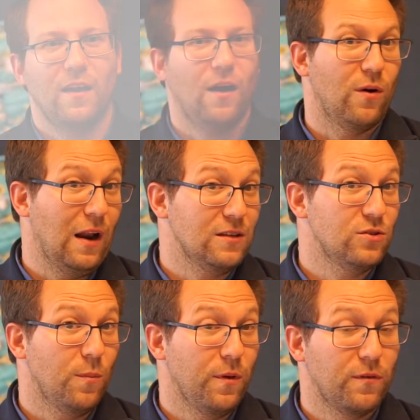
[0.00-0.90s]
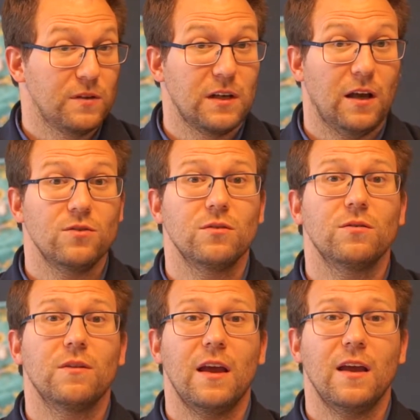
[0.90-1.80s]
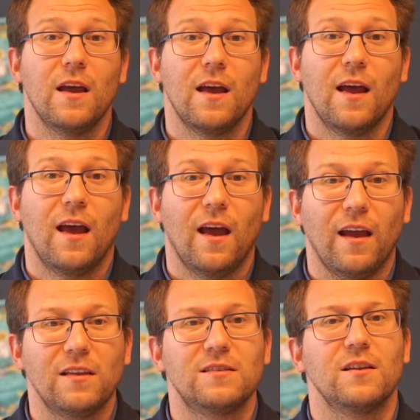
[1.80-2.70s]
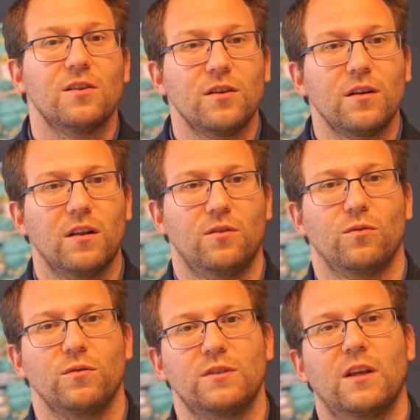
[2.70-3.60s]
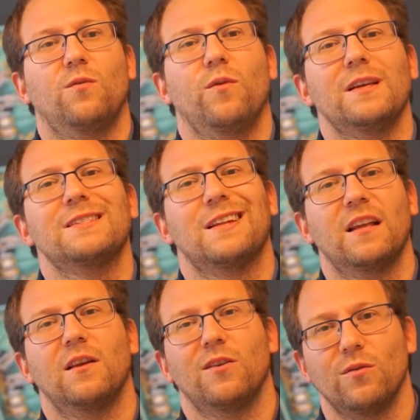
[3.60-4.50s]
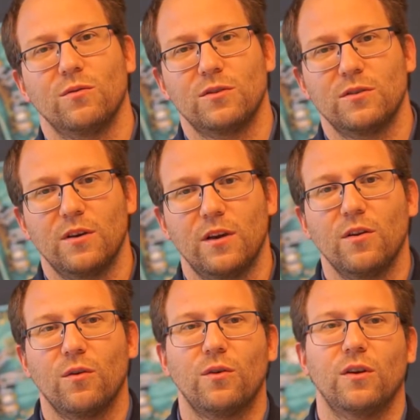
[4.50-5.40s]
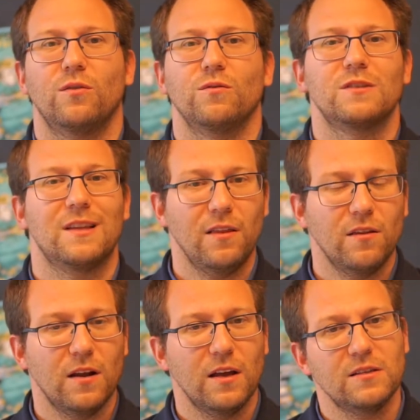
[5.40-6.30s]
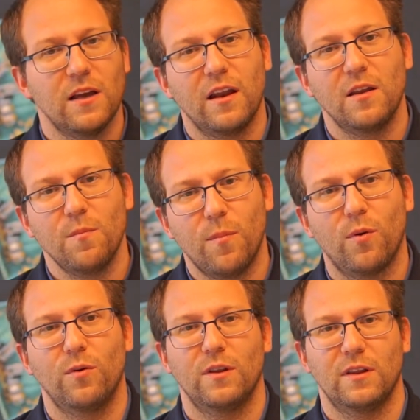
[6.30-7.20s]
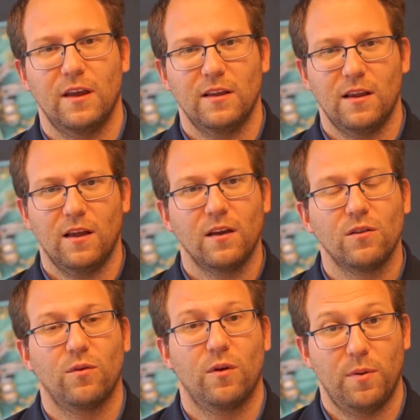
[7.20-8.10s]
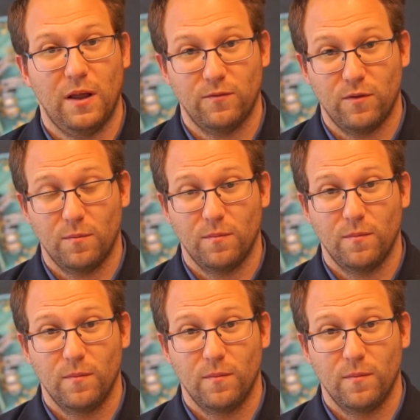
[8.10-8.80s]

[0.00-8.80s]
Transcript: Our last topic of discussion today is the internal tools that we at Xeneta use in order to standardize and import the data into our platform.